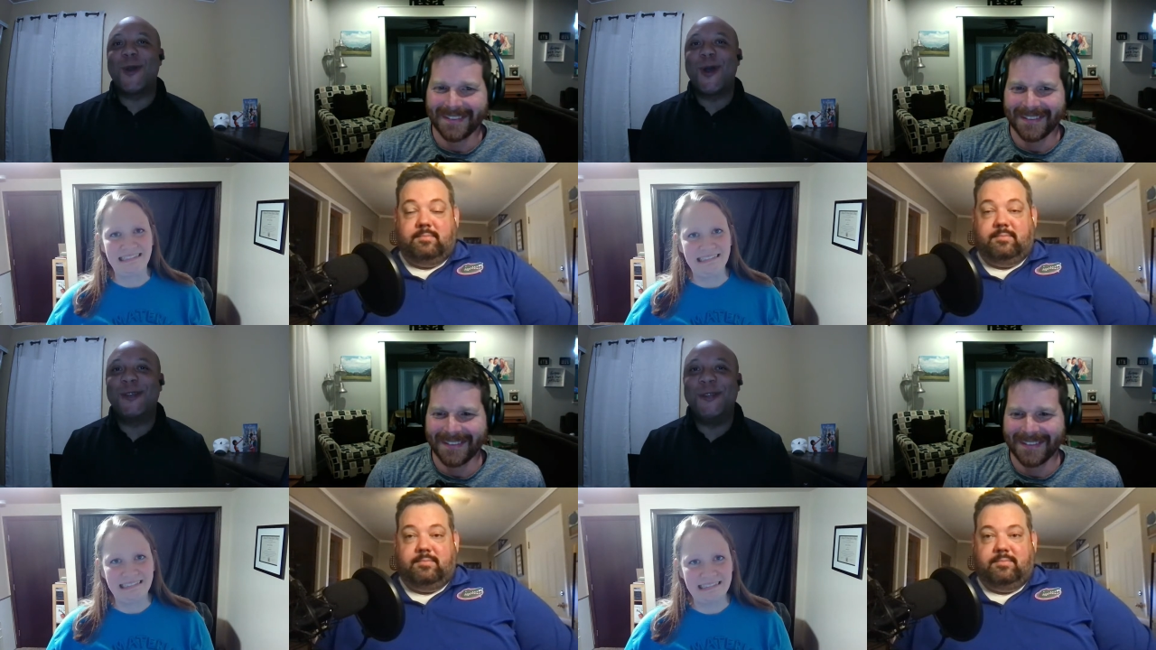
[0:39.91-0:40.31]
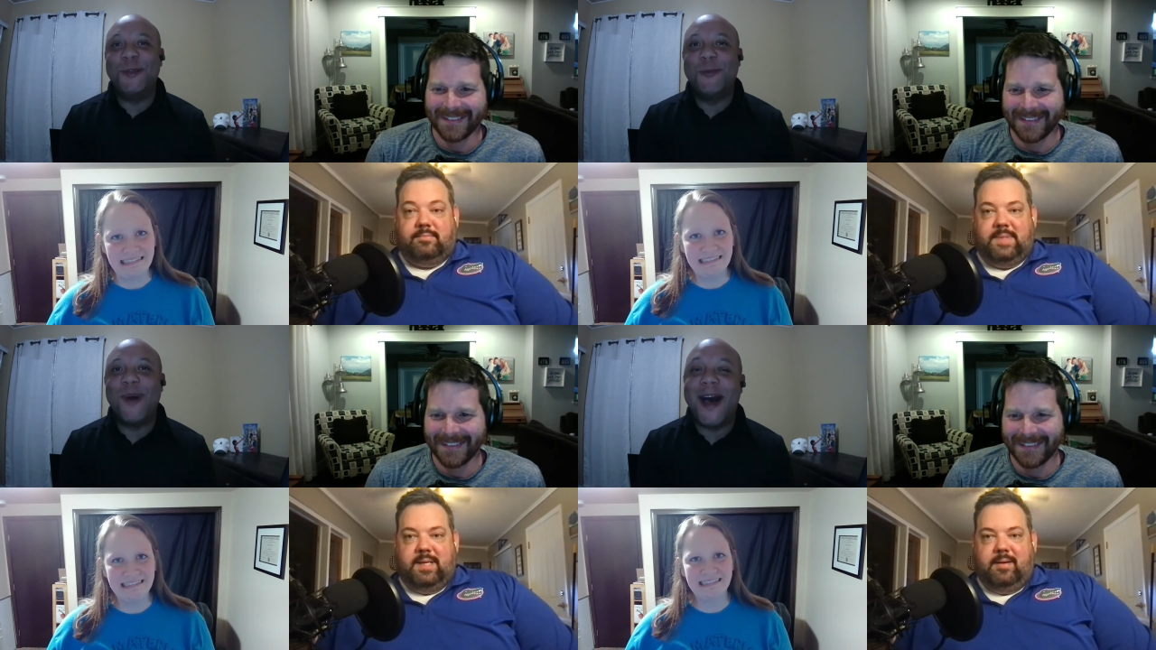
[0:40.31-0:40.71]
Speaker 1: brought to
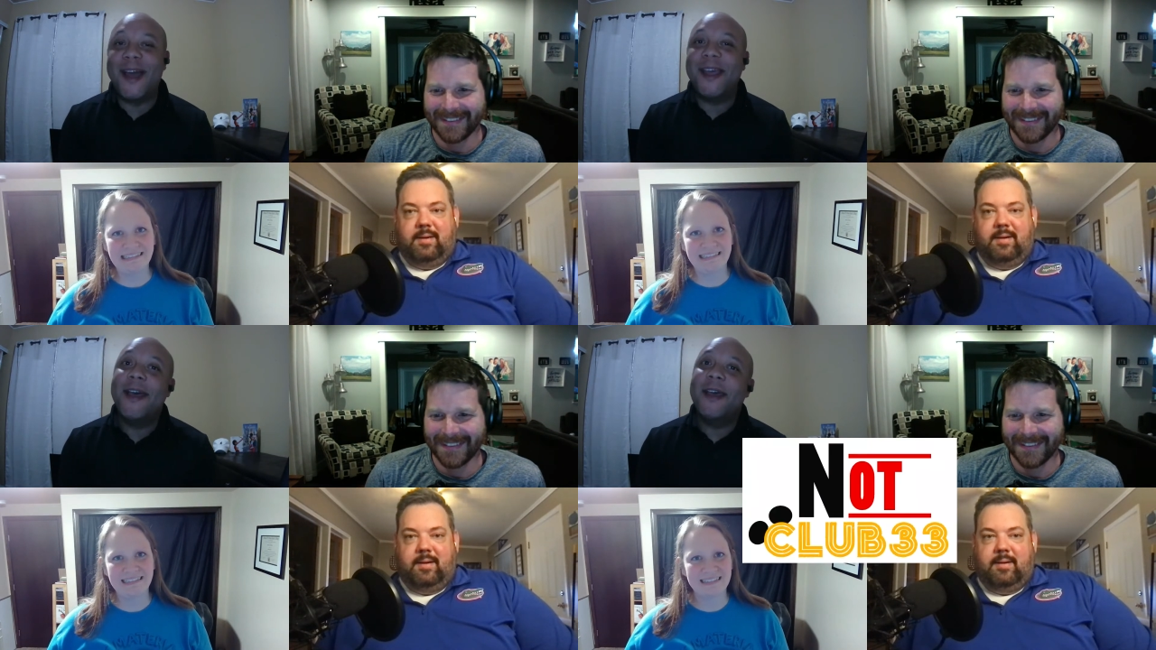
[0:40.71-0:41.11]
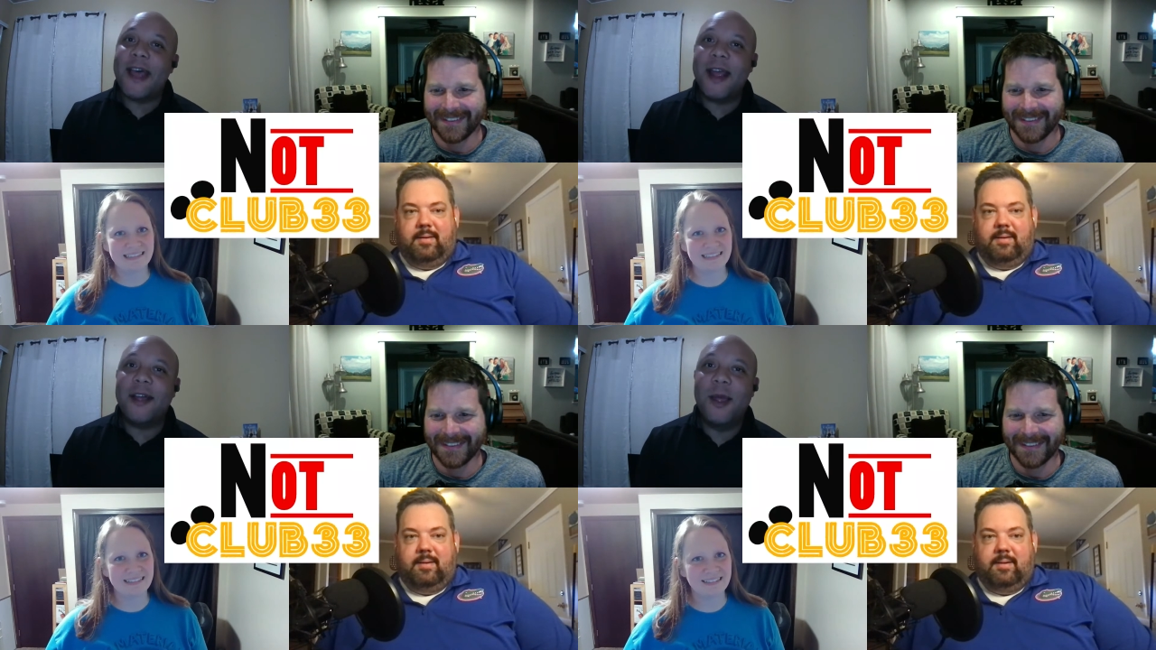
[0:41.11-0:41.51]
you by
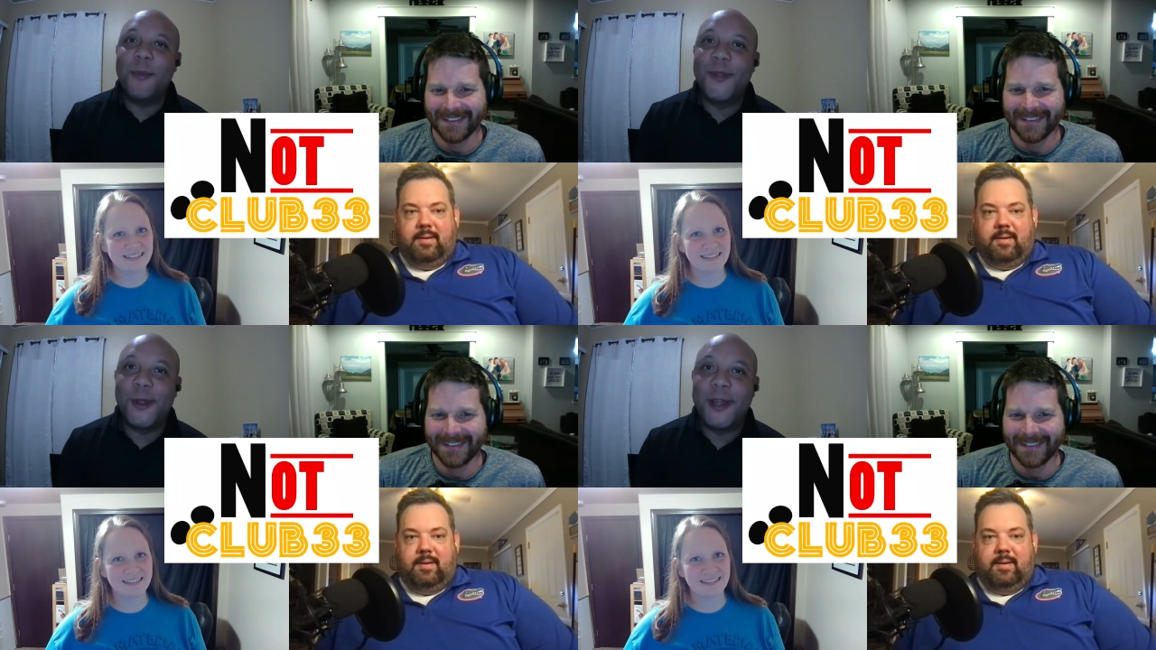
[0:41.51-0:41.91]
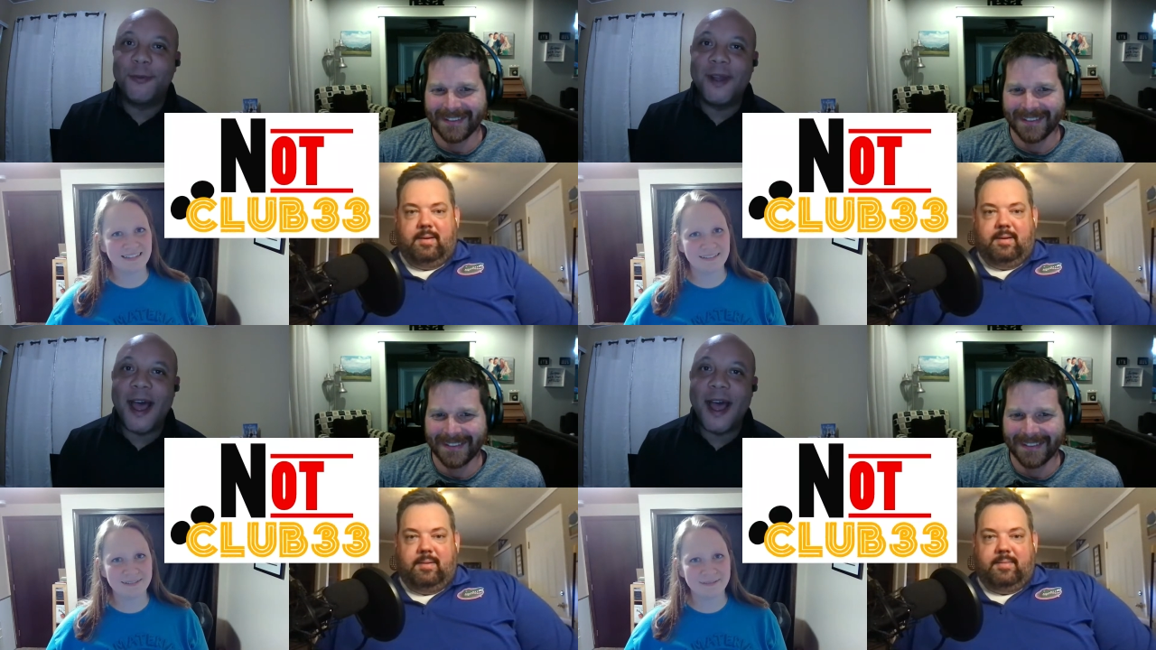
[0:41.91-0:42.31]

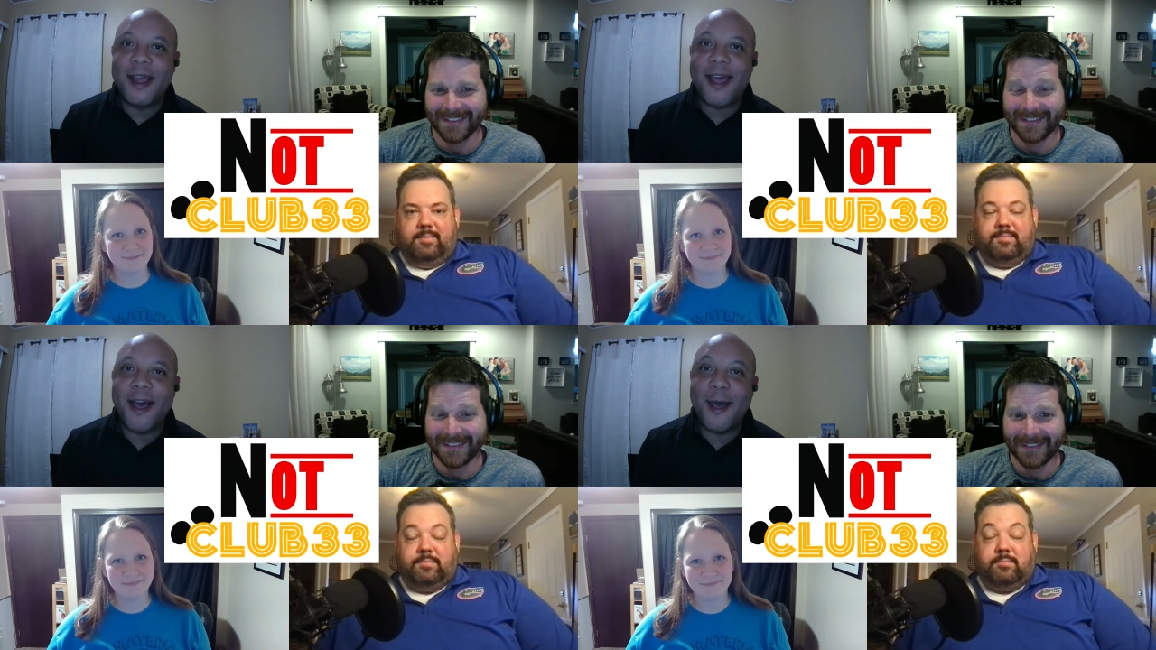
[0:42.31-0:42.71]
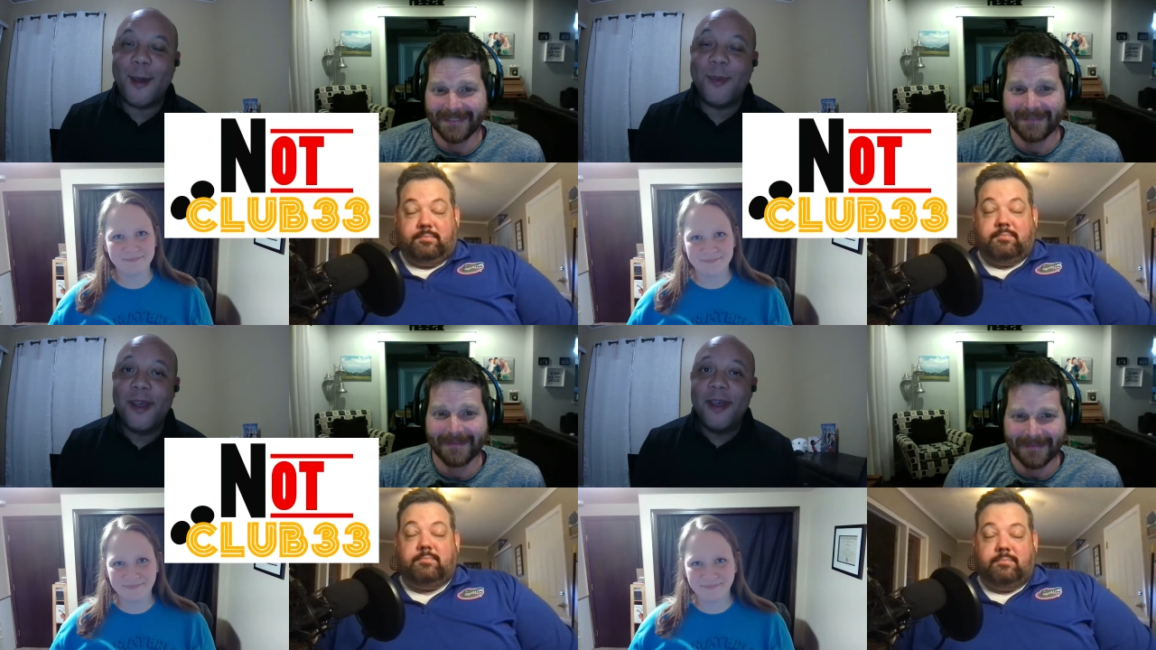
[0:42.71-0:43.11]

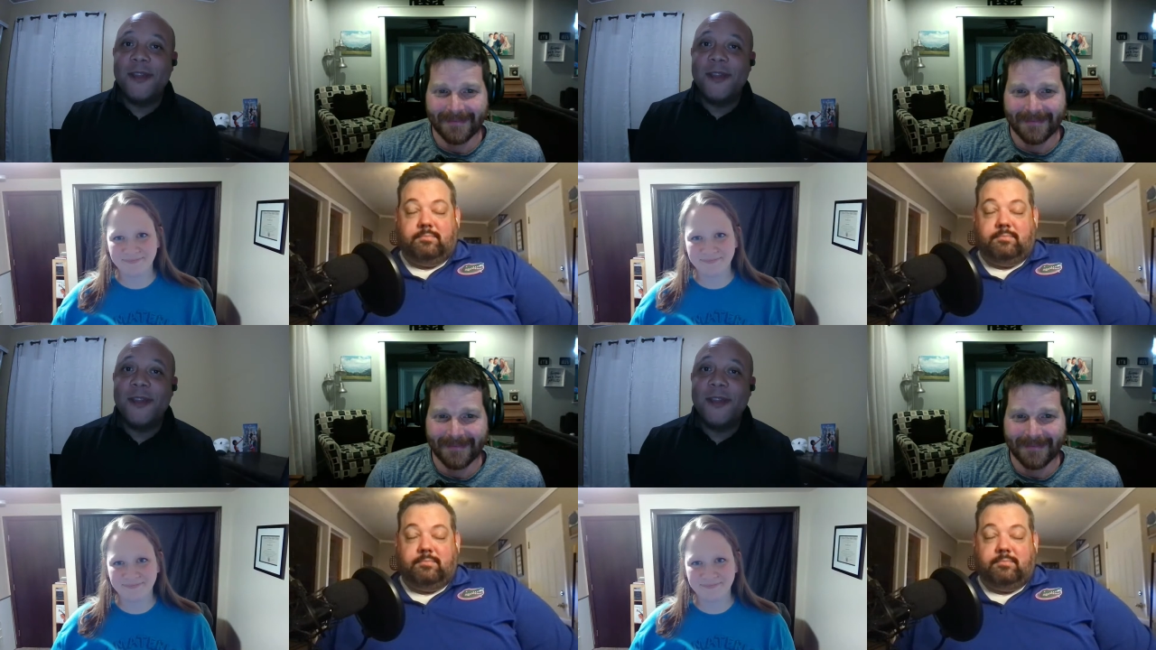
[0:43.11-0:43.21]
NotClub33.com.